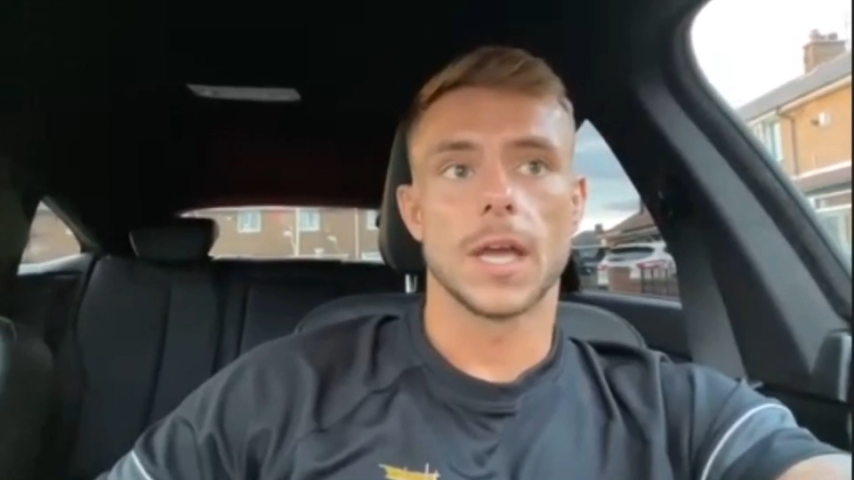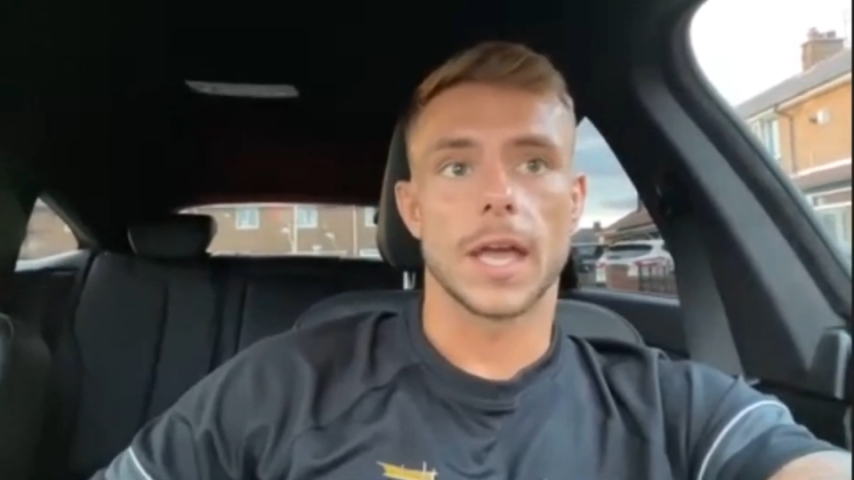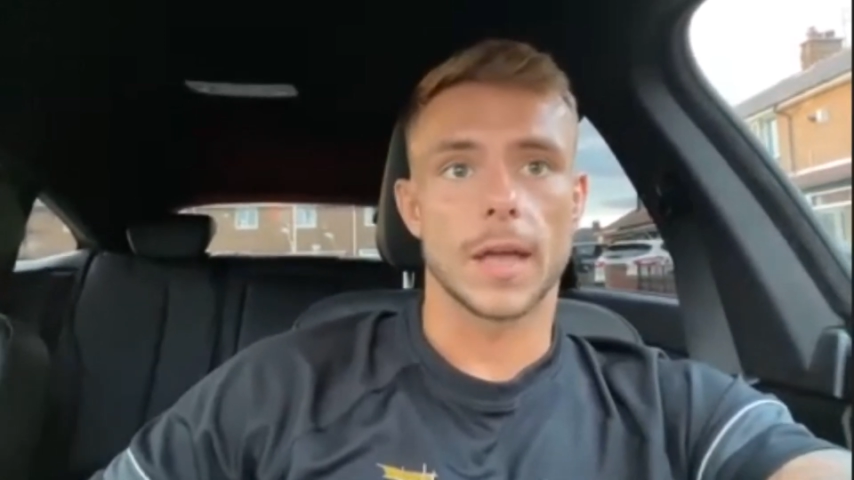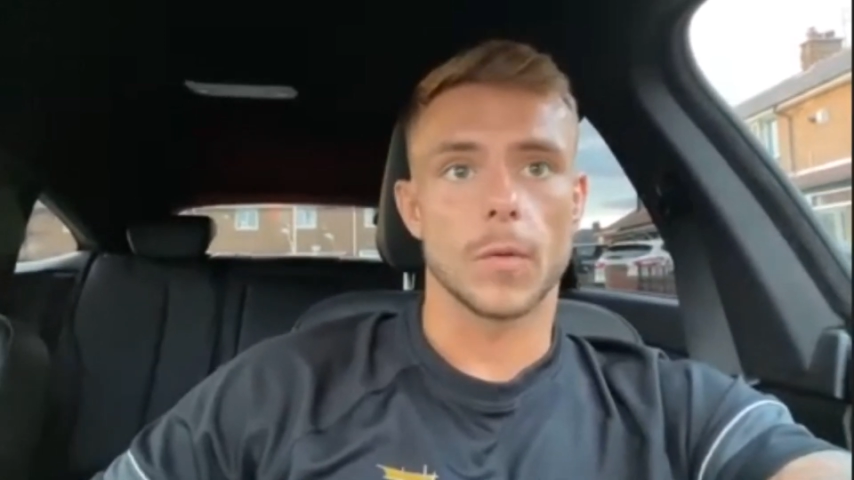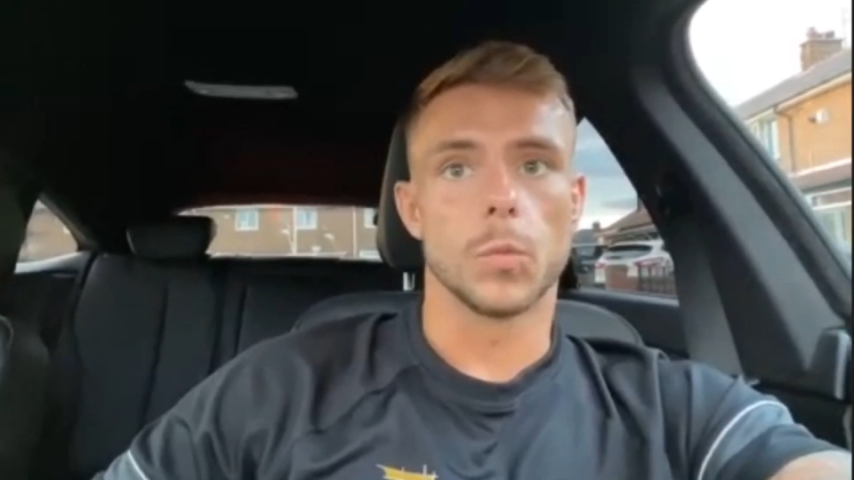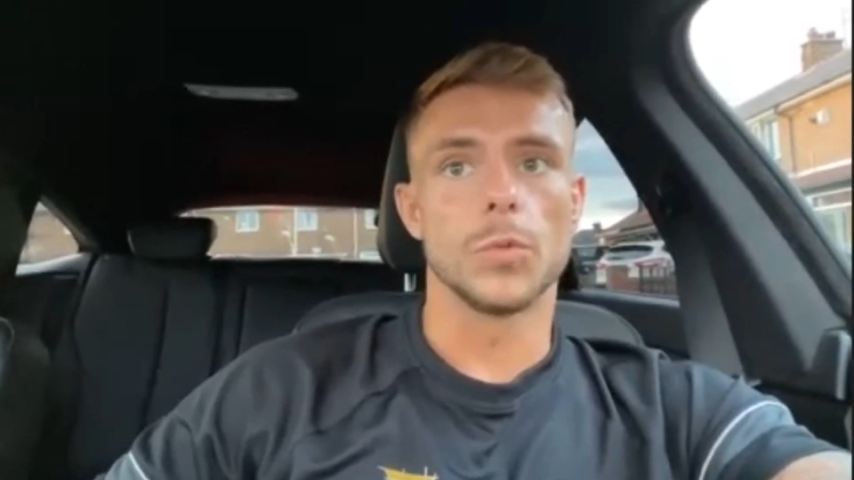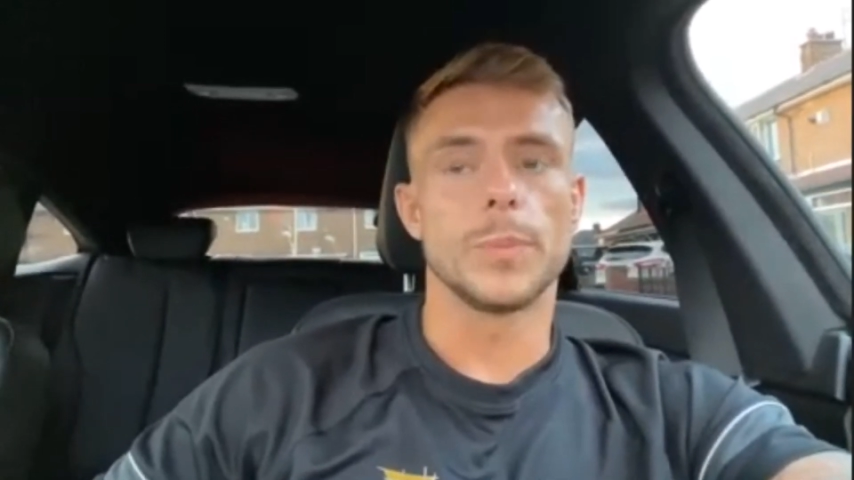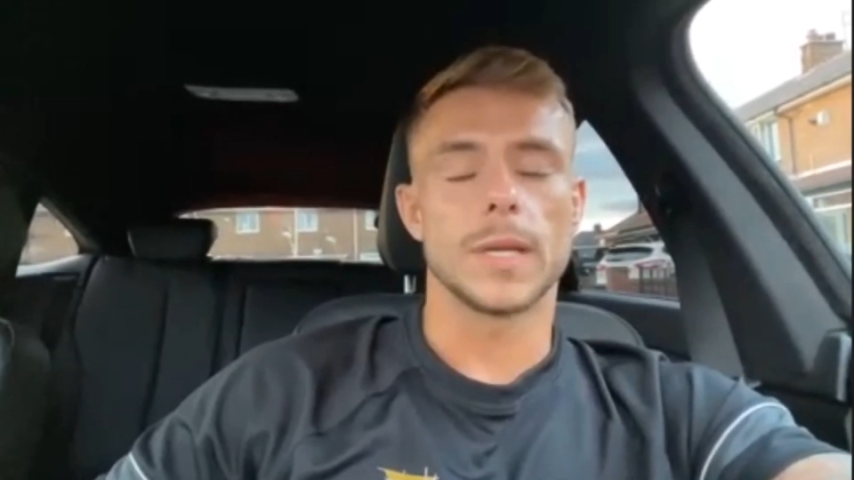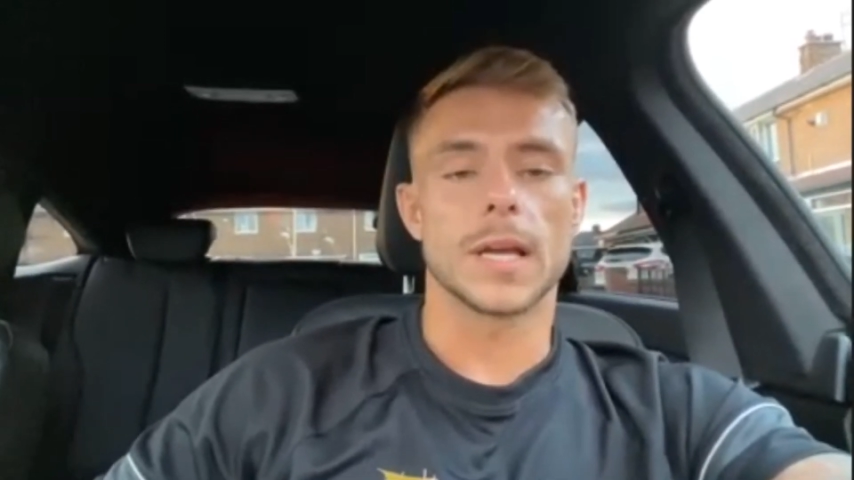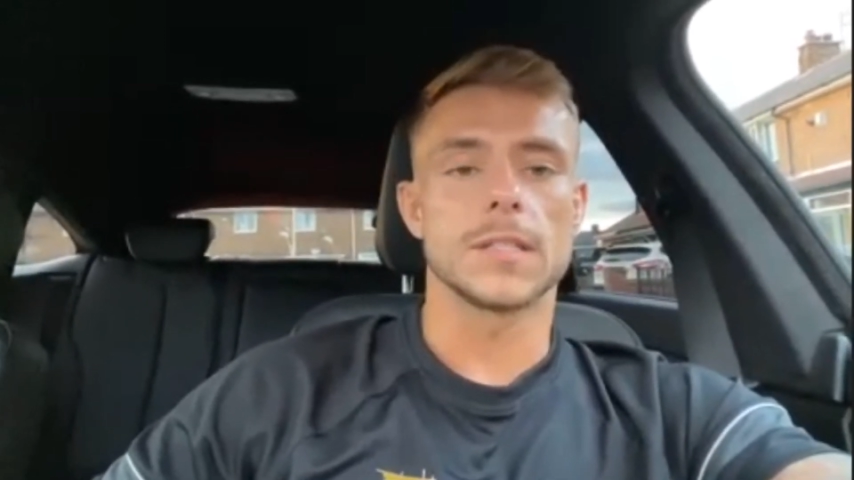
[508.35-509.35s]
It would
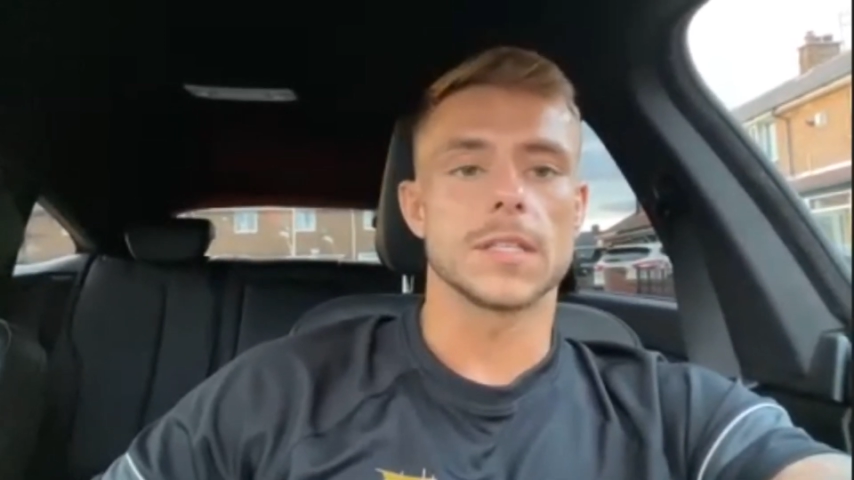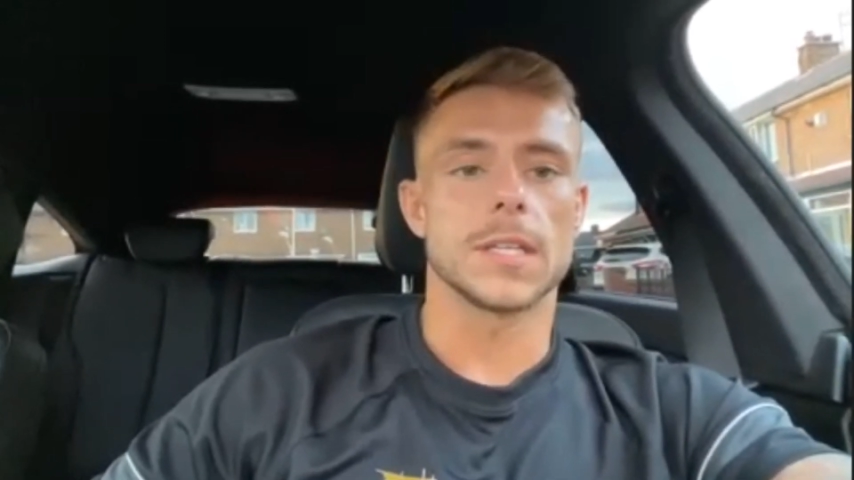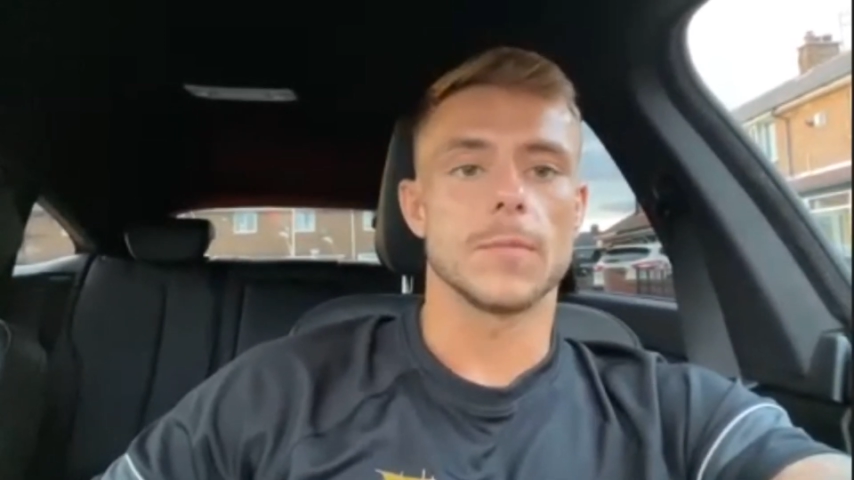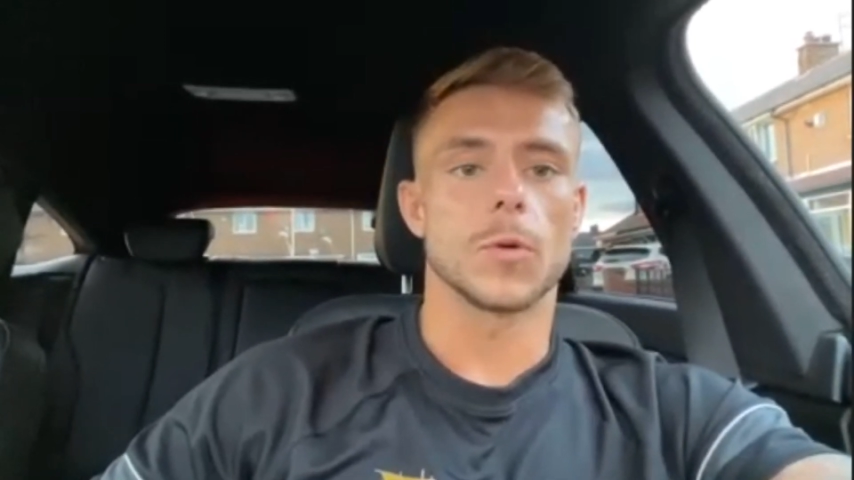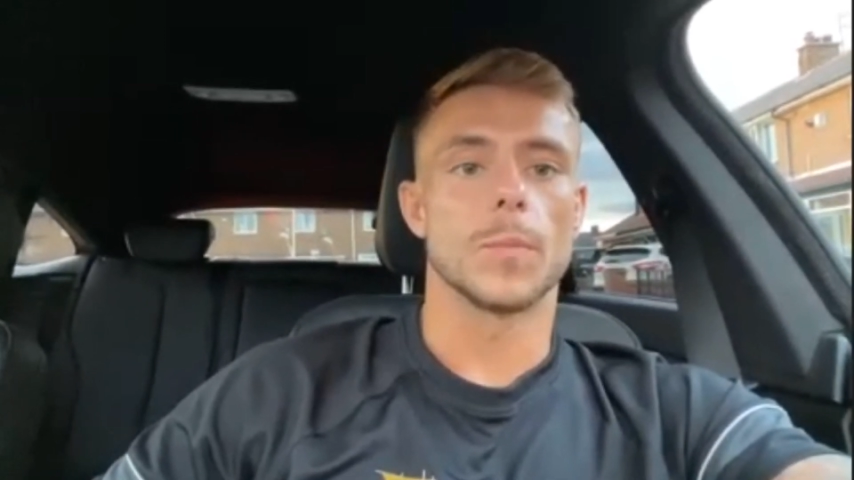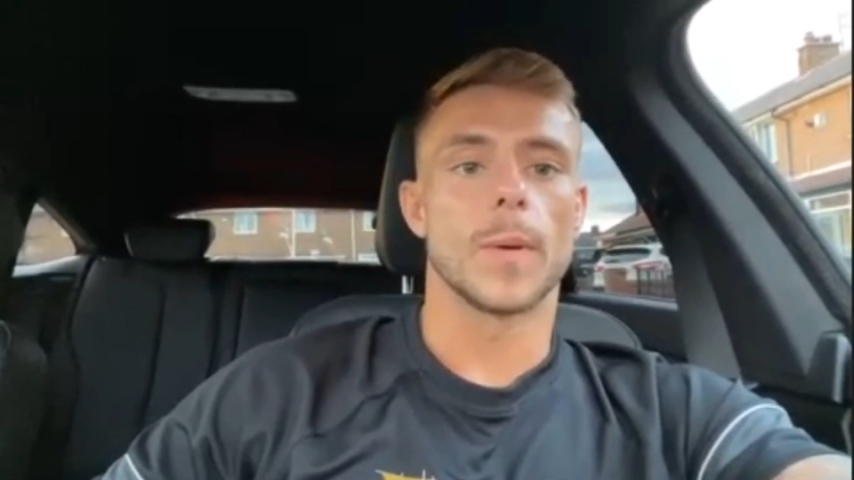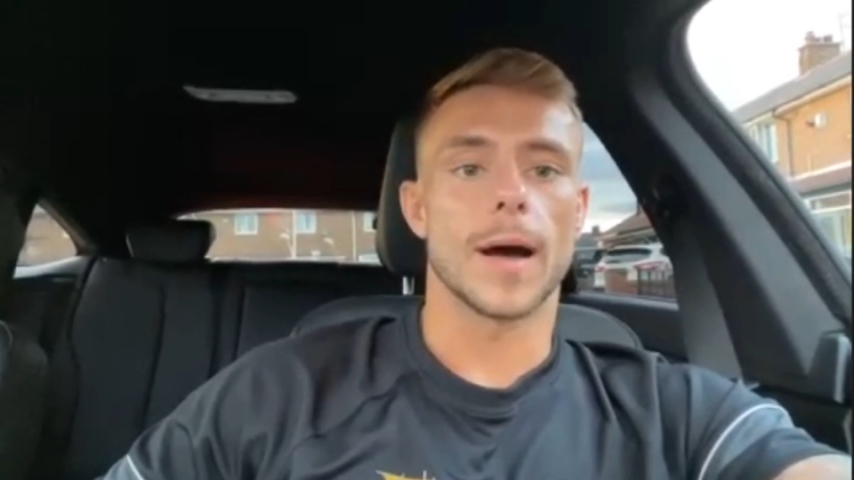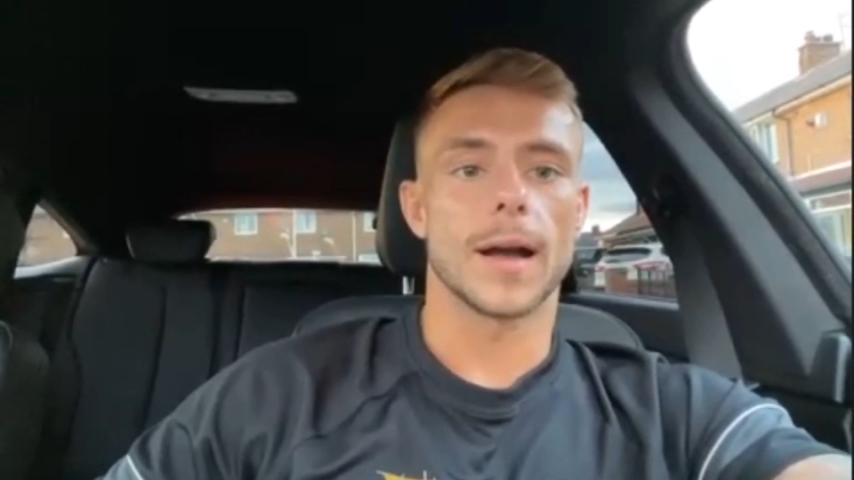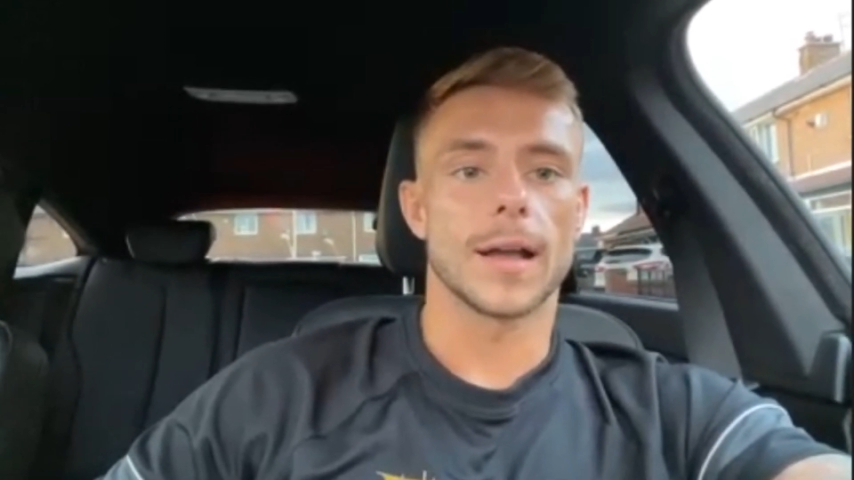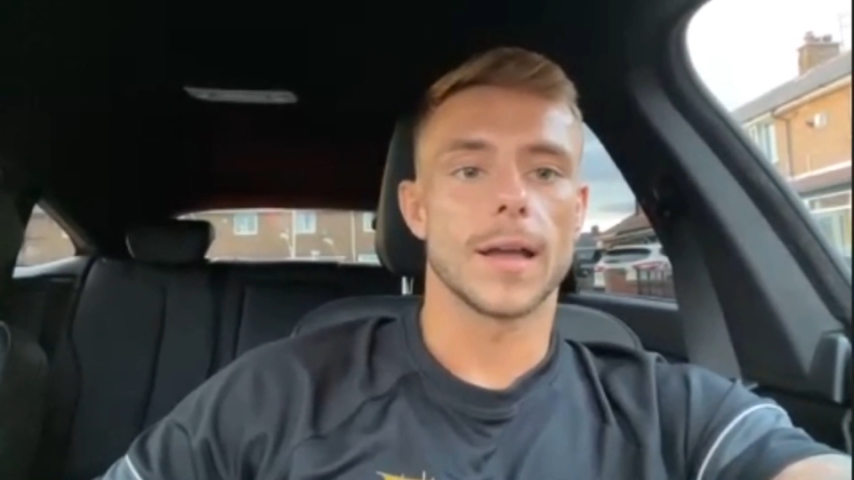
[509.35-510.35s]
be nice to see him come back.